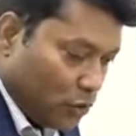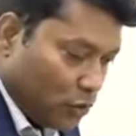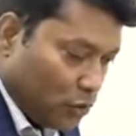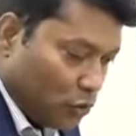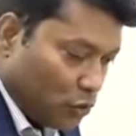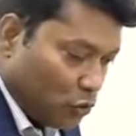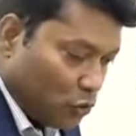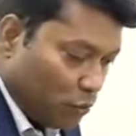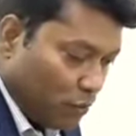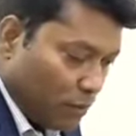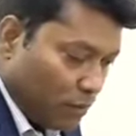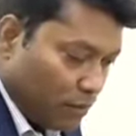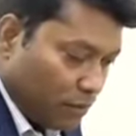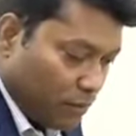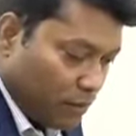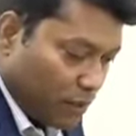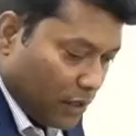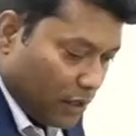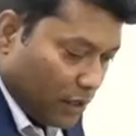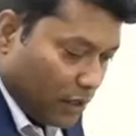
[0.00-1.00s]
Subham,
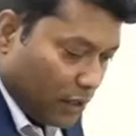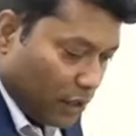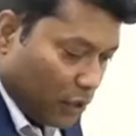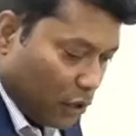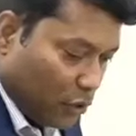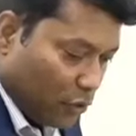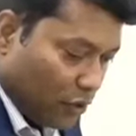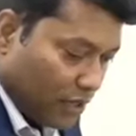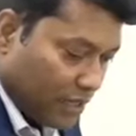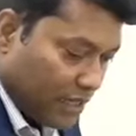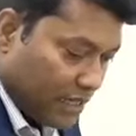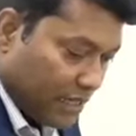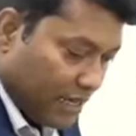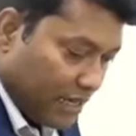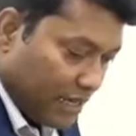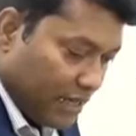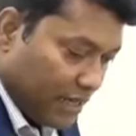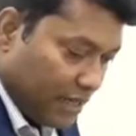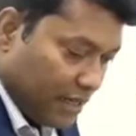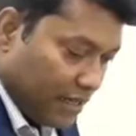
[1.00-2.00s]
you are
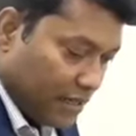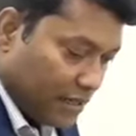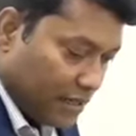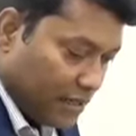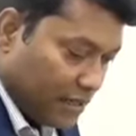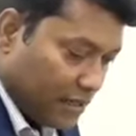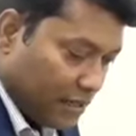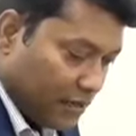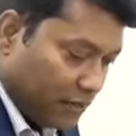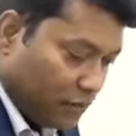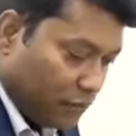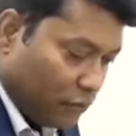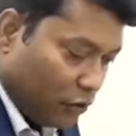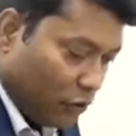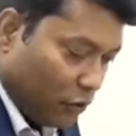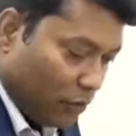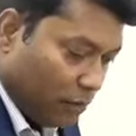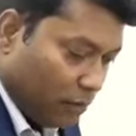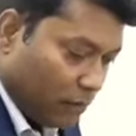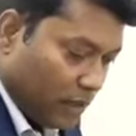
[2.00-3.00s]
saying, sir,
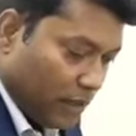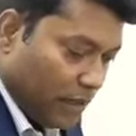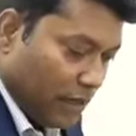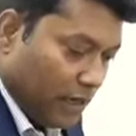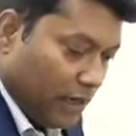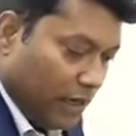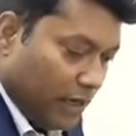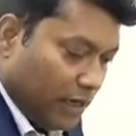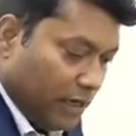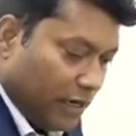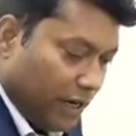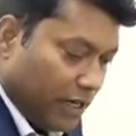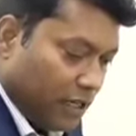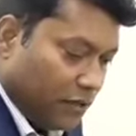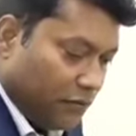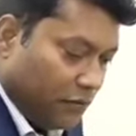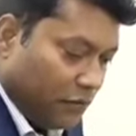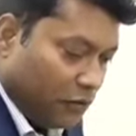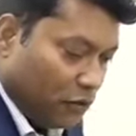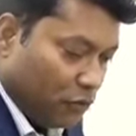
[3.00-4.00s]
from
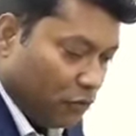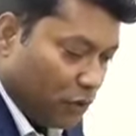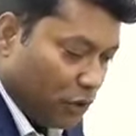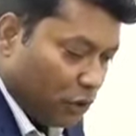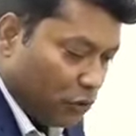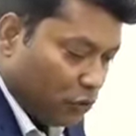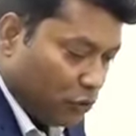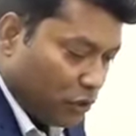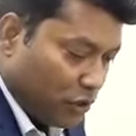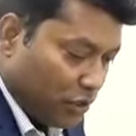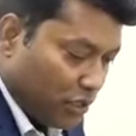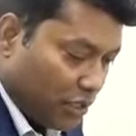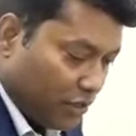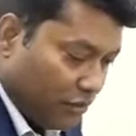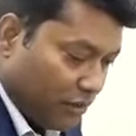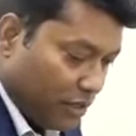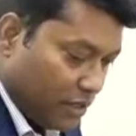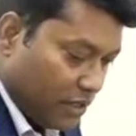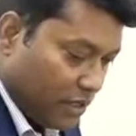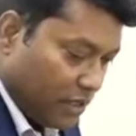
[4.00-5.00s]
1951 to
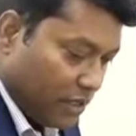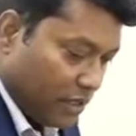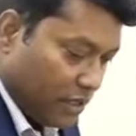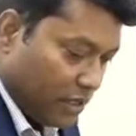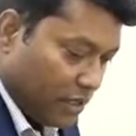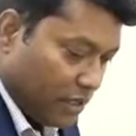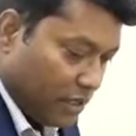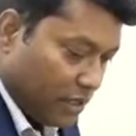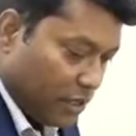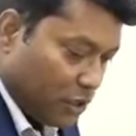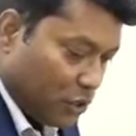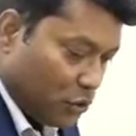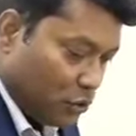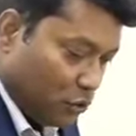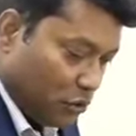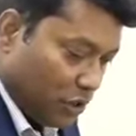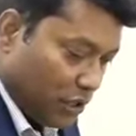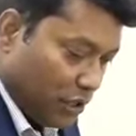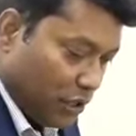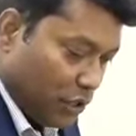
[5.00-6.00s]
2017, in this
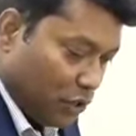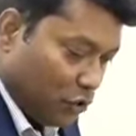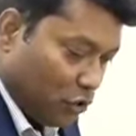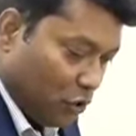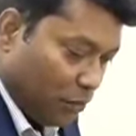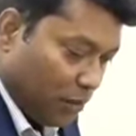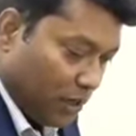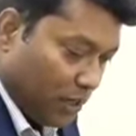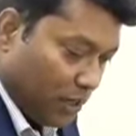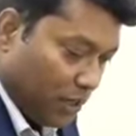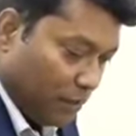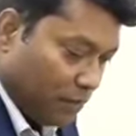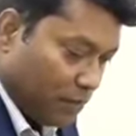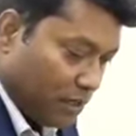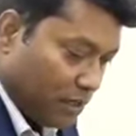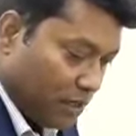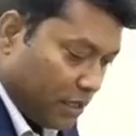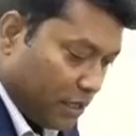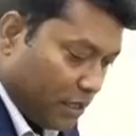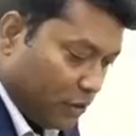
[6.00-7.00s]
total economic ups
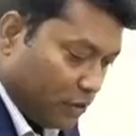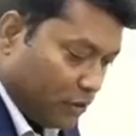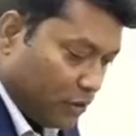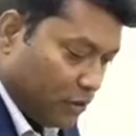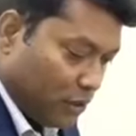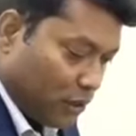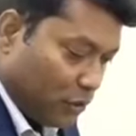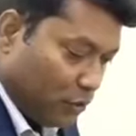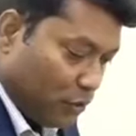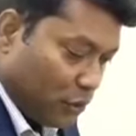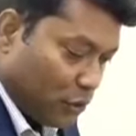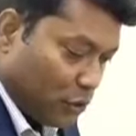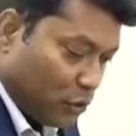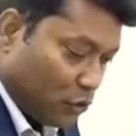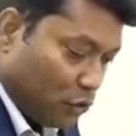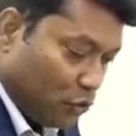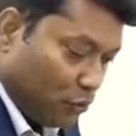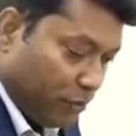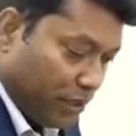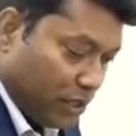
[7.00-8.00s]
and downs, there was
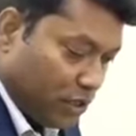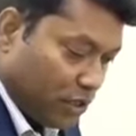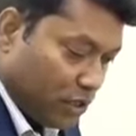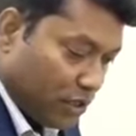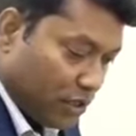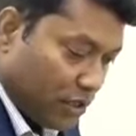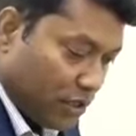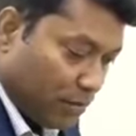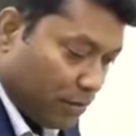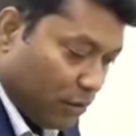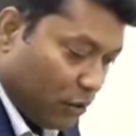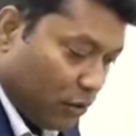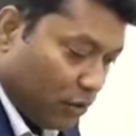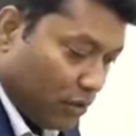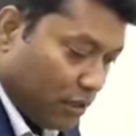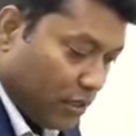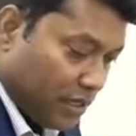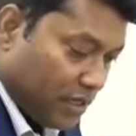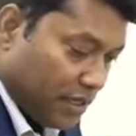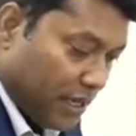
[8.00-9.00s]
no mentions about
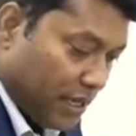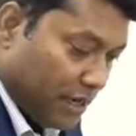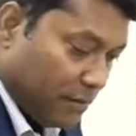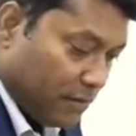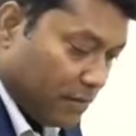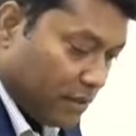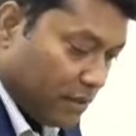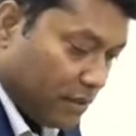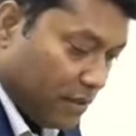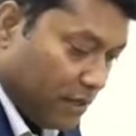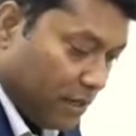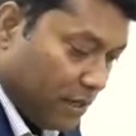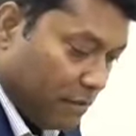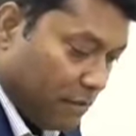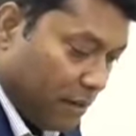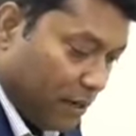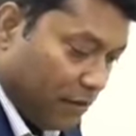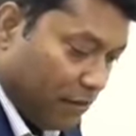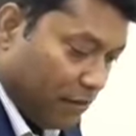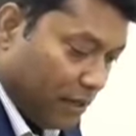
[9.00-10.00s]
scams led
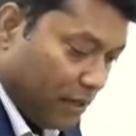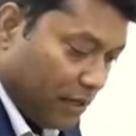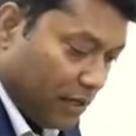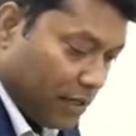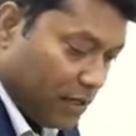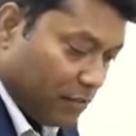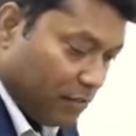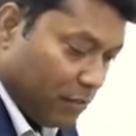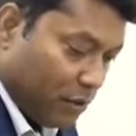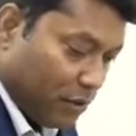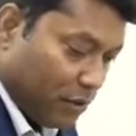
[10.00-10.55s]
by various